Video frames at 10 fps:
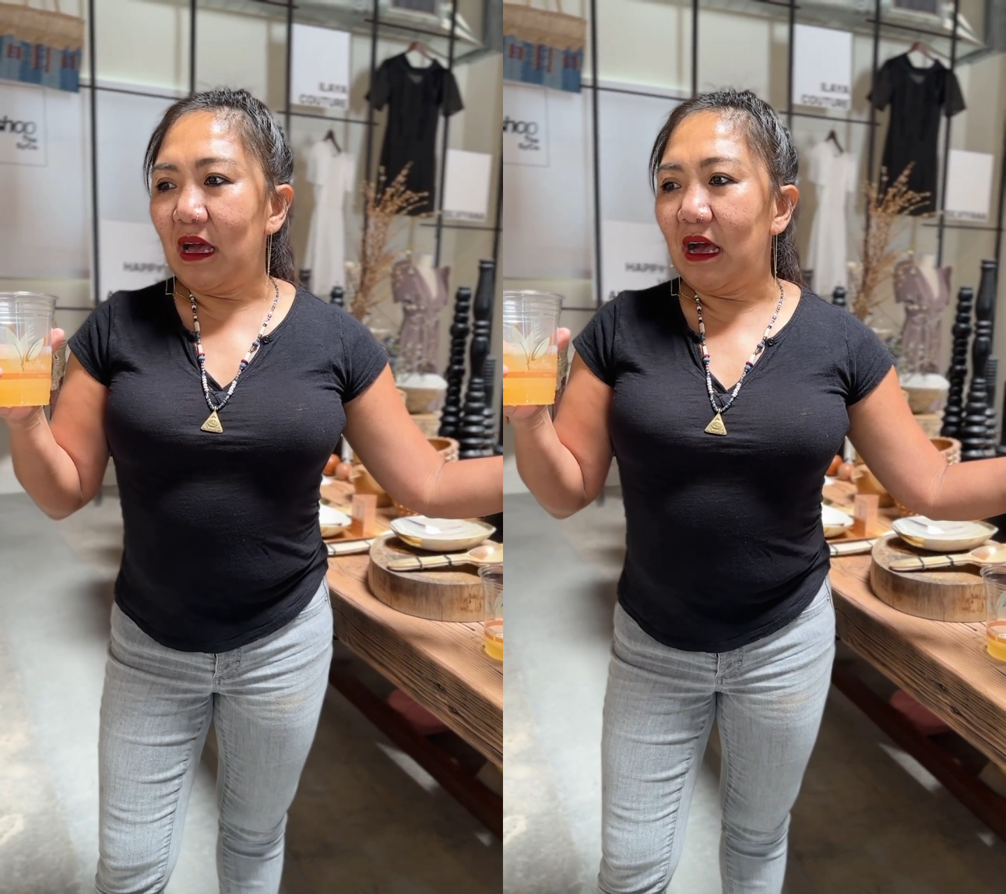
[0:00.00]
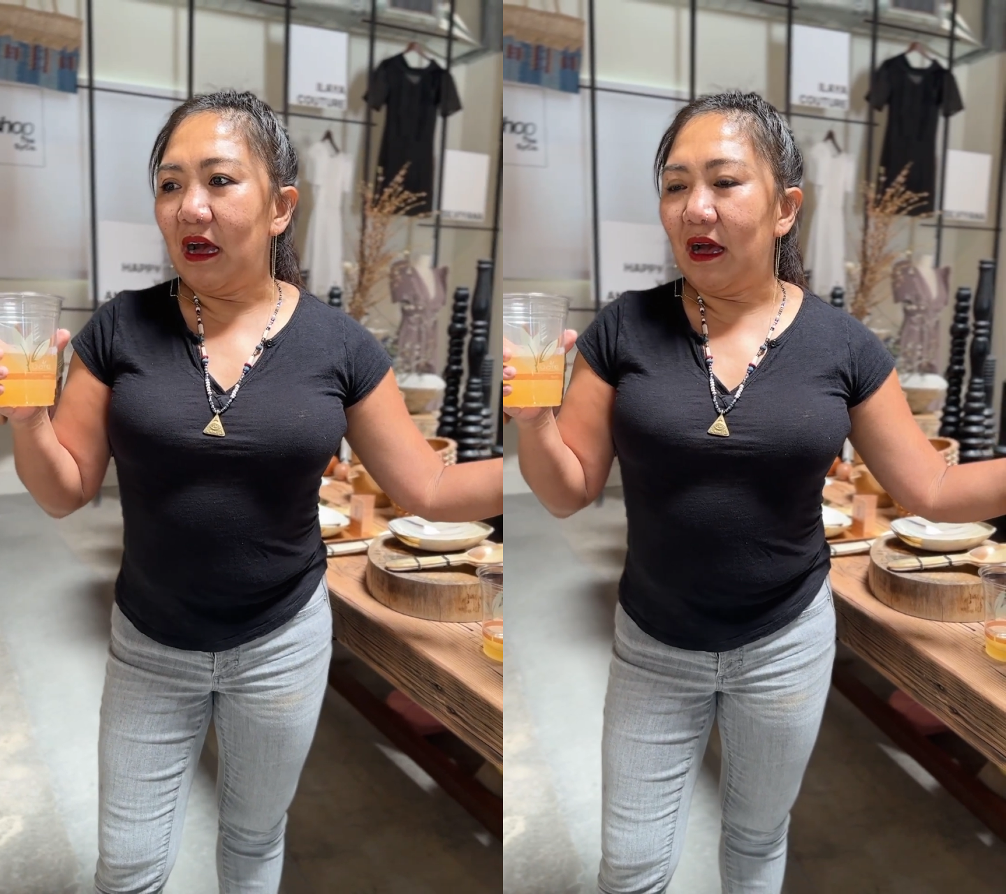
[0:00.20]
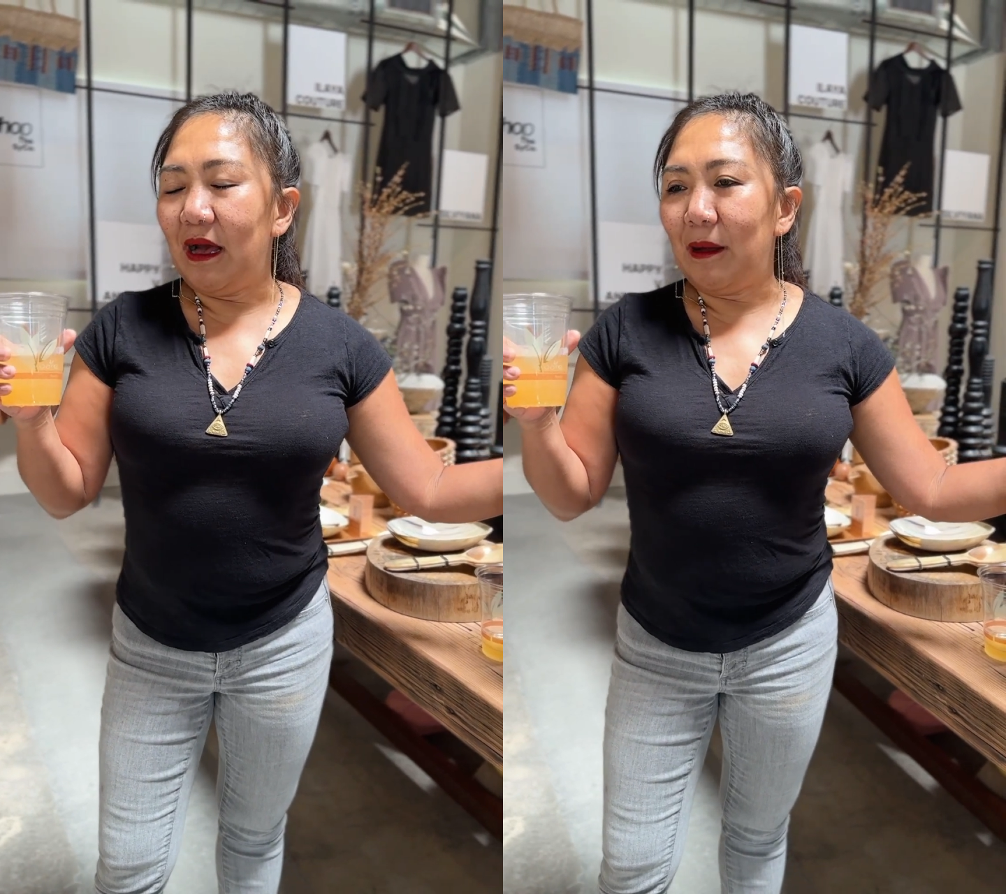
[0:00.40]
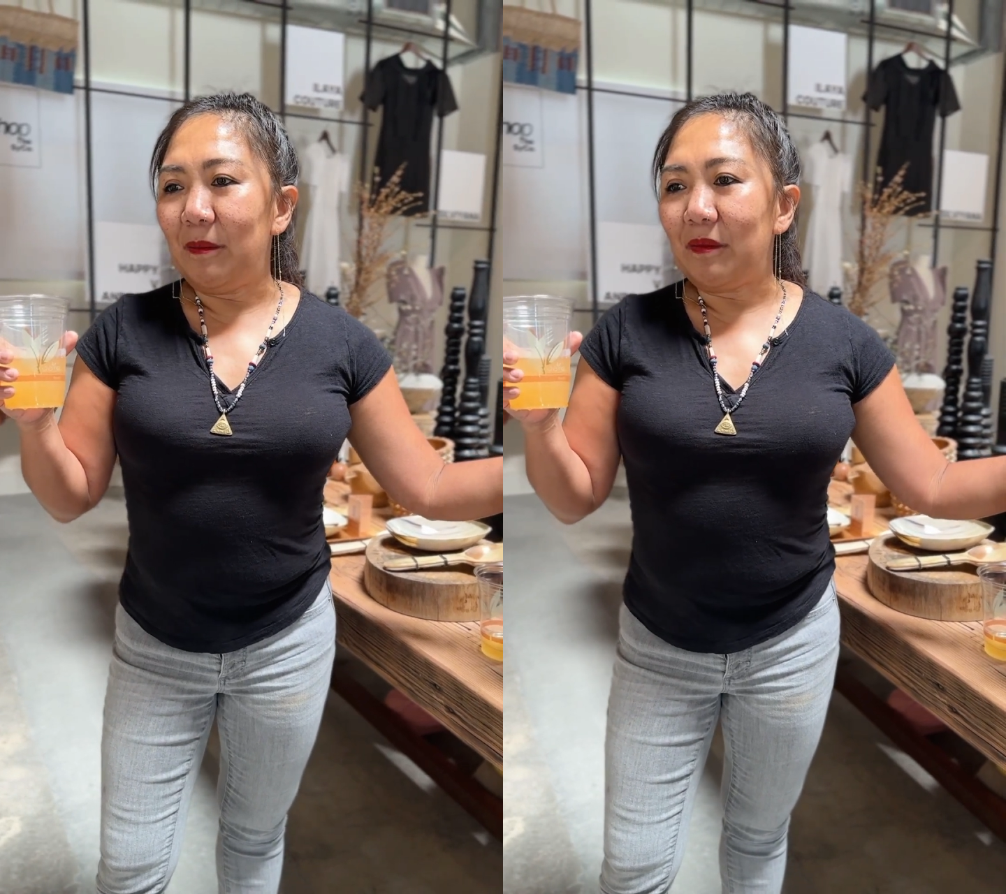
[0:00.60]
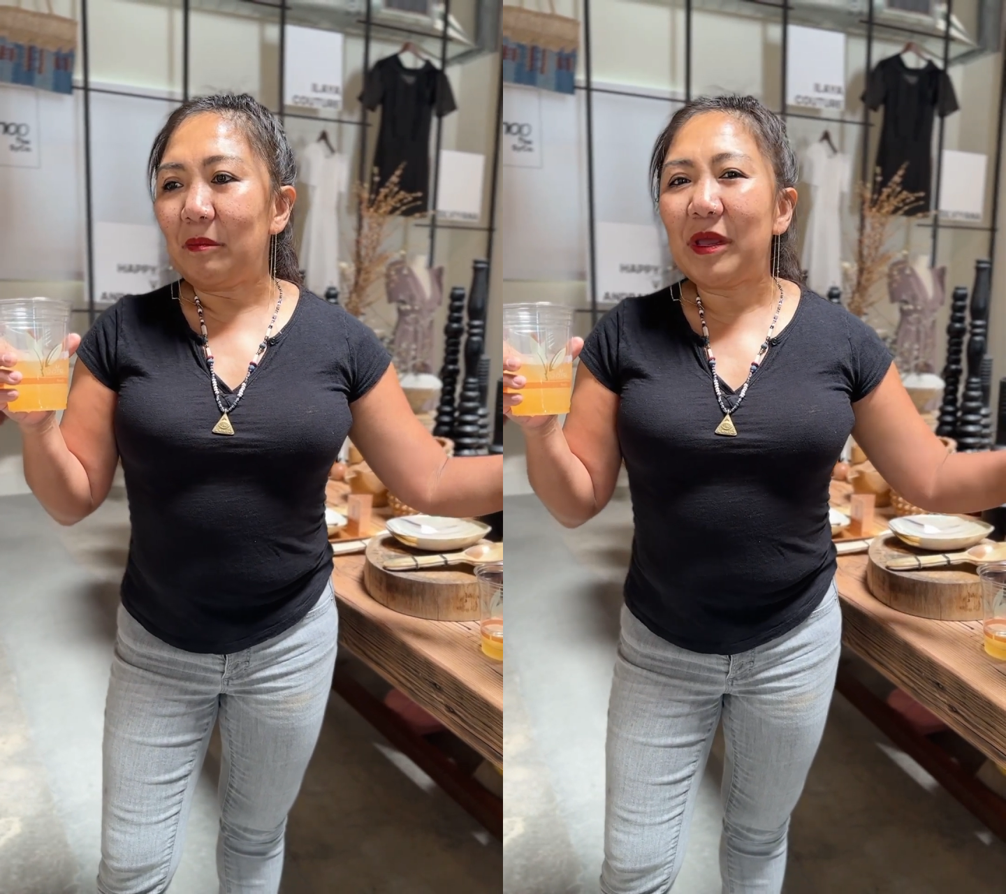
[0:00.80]

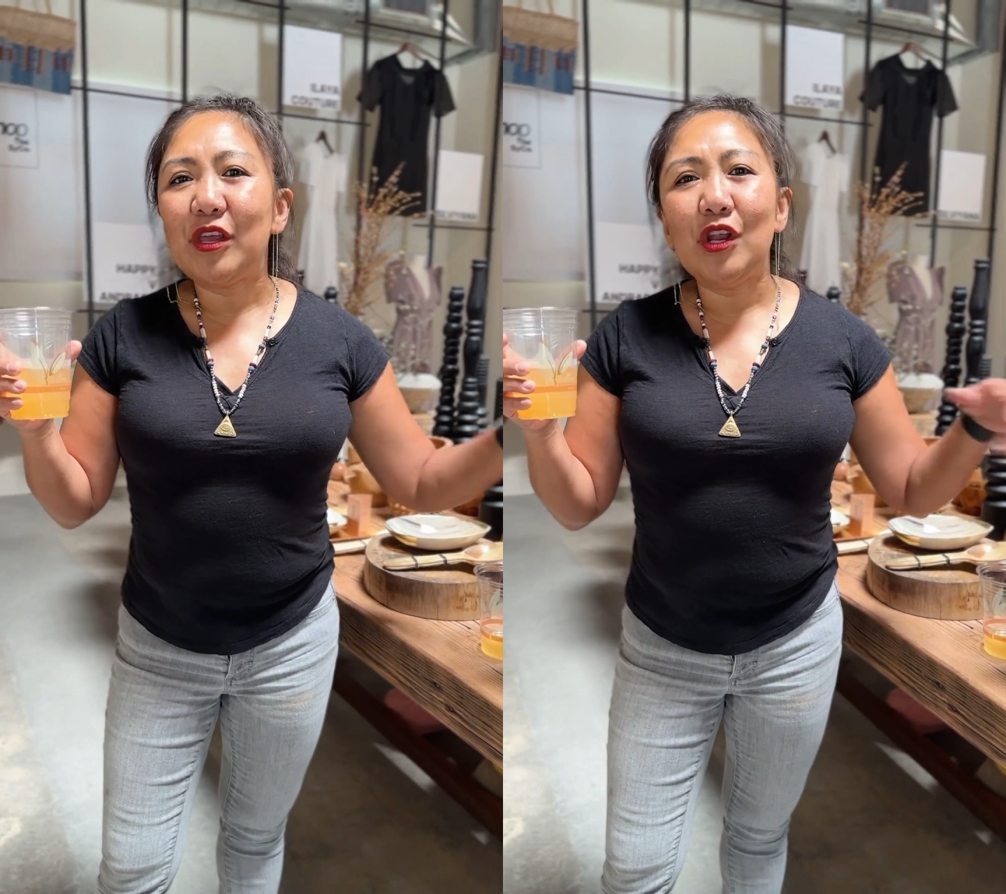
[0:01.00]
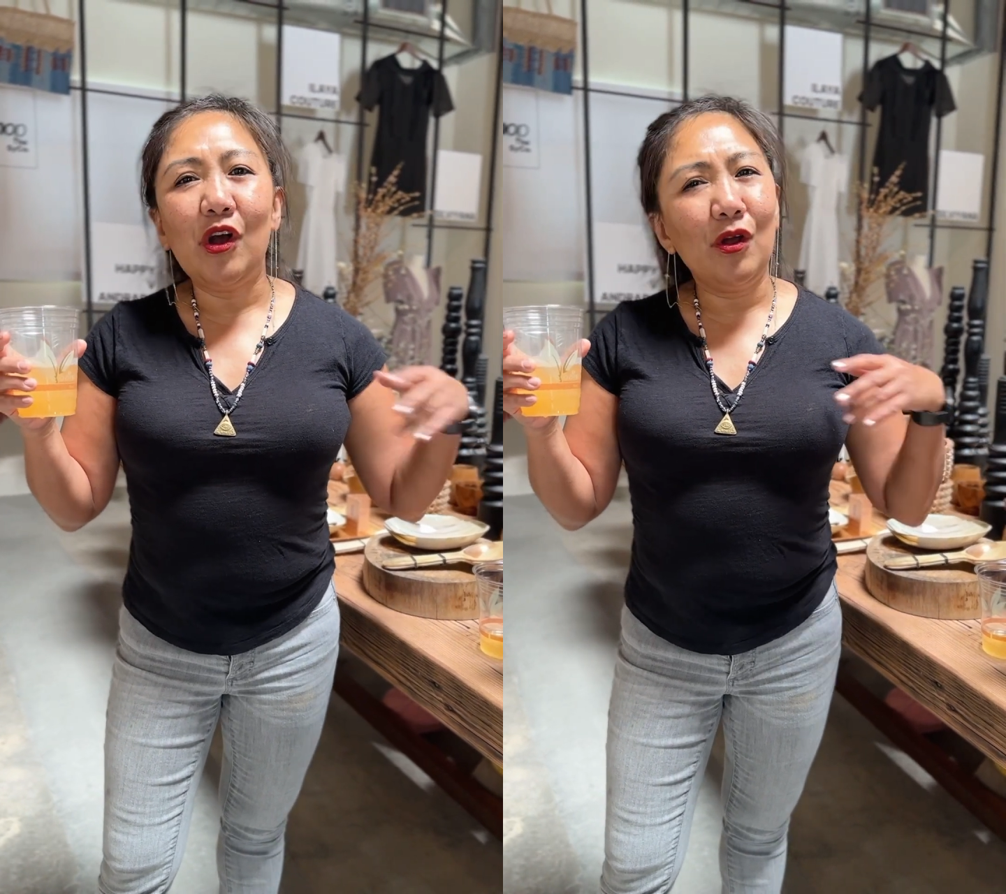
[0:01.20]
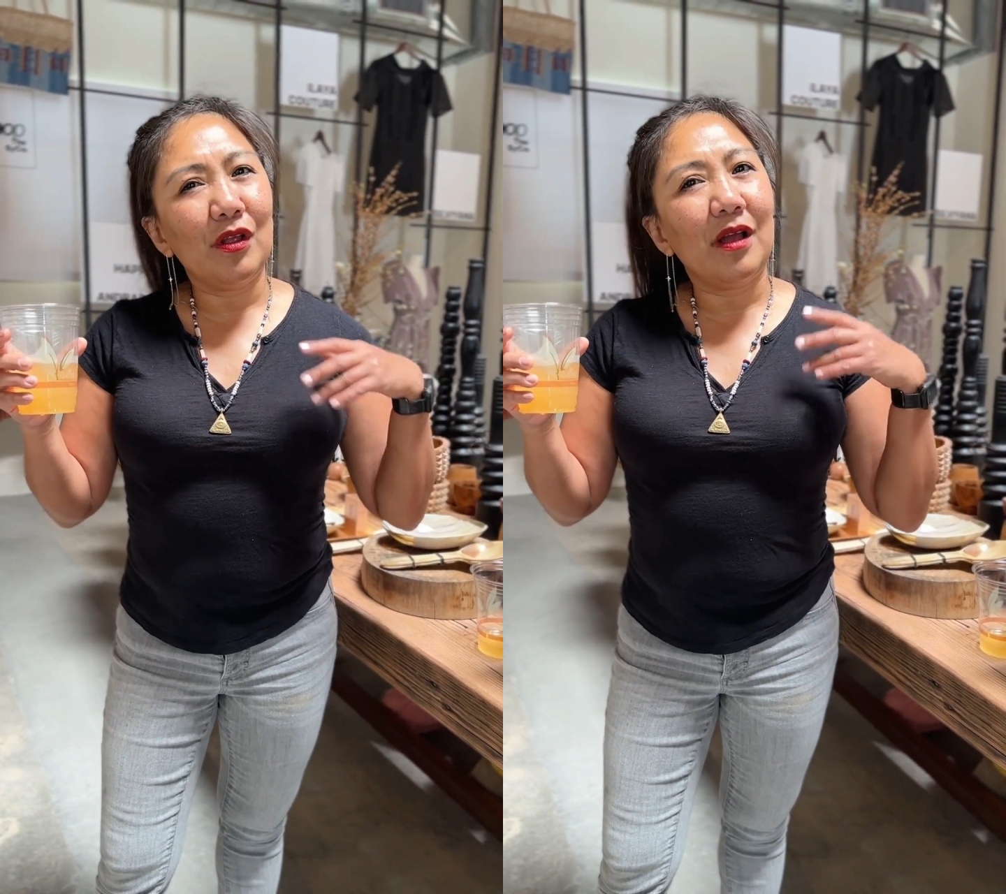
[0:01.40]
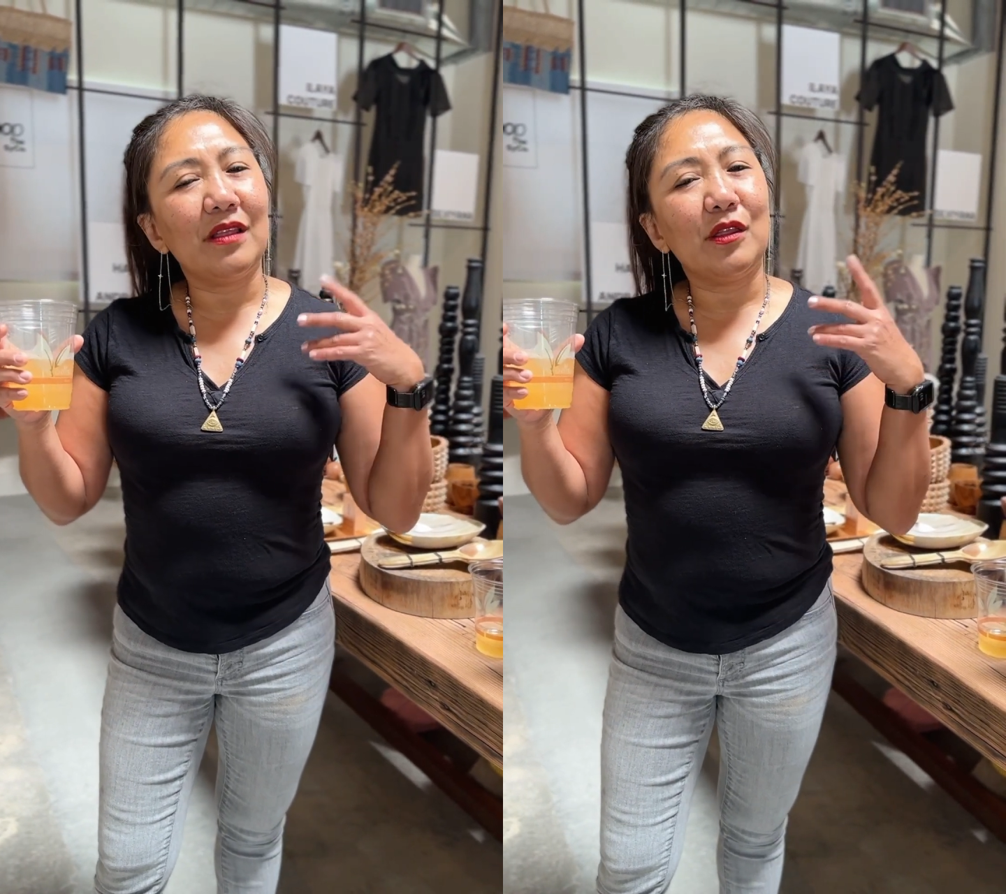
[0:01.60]
Um, but you know,